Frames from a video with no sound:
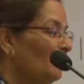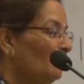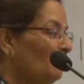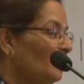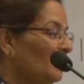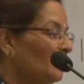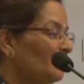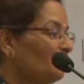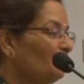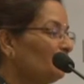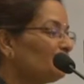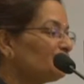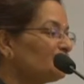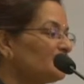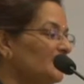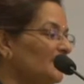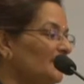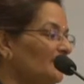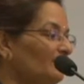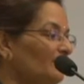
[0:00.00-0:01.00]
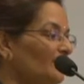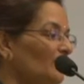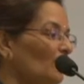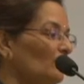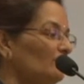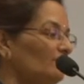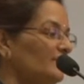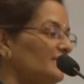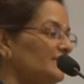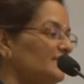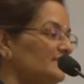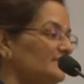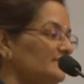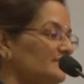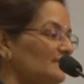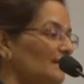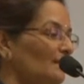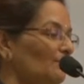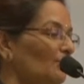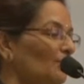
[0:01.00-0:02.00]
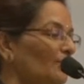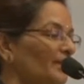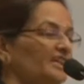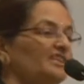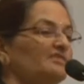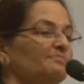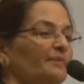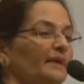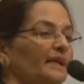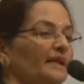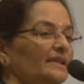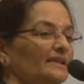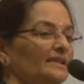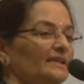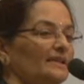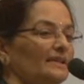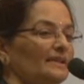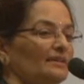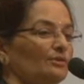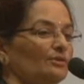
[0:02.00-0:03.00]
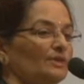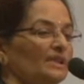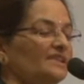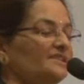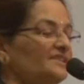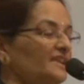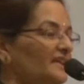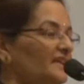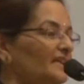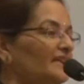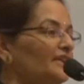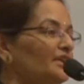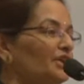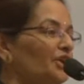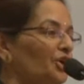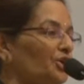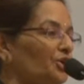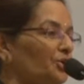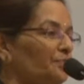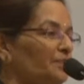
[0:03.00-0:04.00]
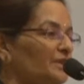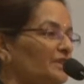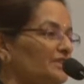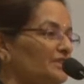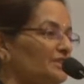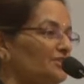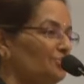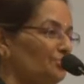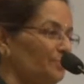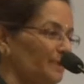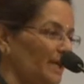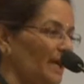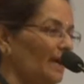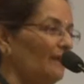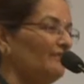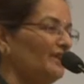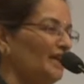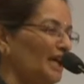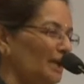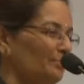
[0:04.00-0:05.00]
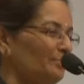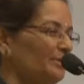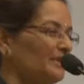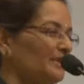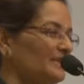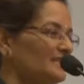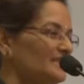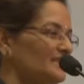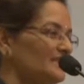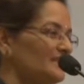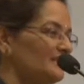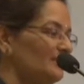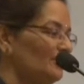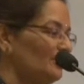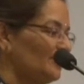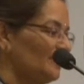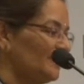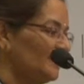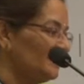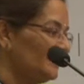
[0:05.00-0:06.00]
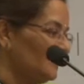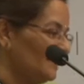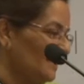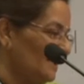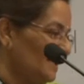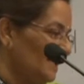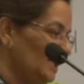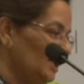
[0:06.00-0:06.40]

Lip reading: But if you see, we always somehow expect only sedentary occupation to be having hypertension or anything.